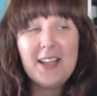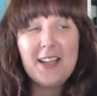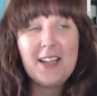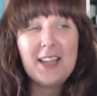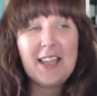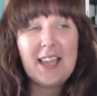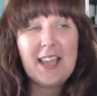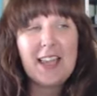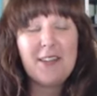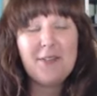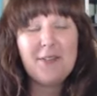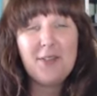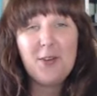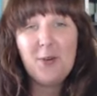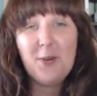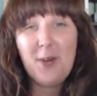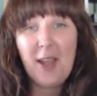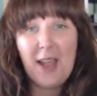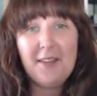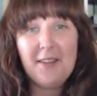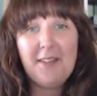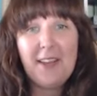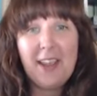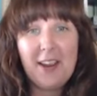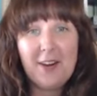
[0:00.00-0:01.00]
If you
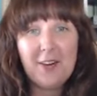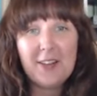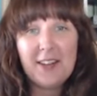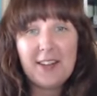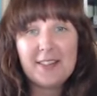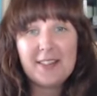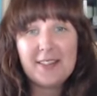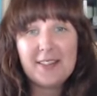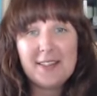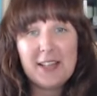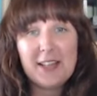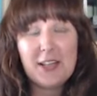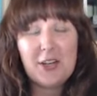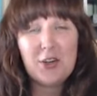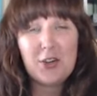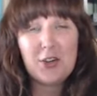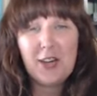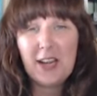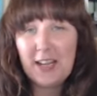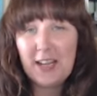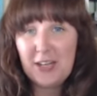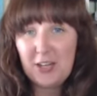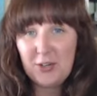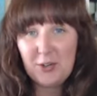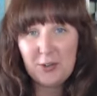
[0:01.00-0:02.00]
have hair that's thinner
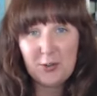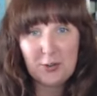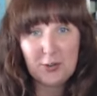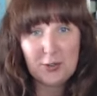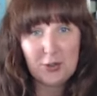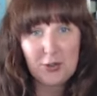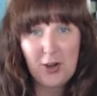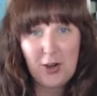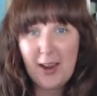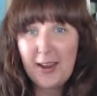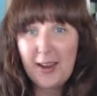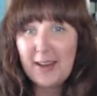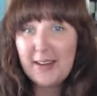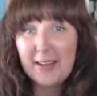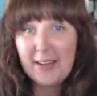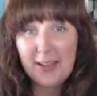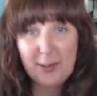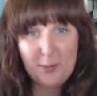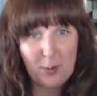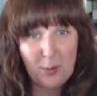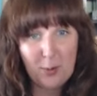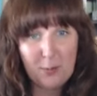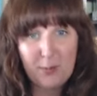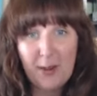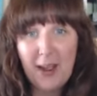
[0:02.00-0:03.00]
and you're trying to get
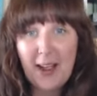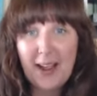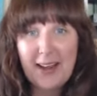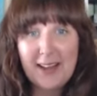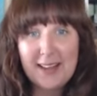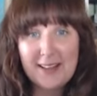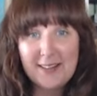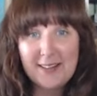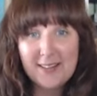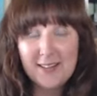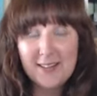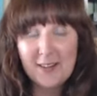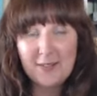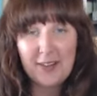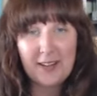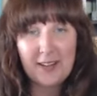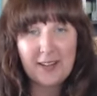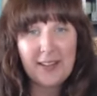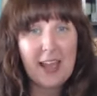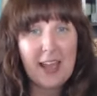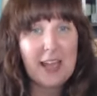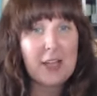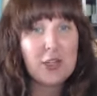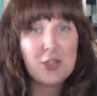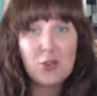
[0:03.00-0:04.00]
more body and stuff like
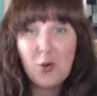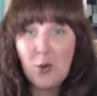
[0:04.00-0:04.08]
that,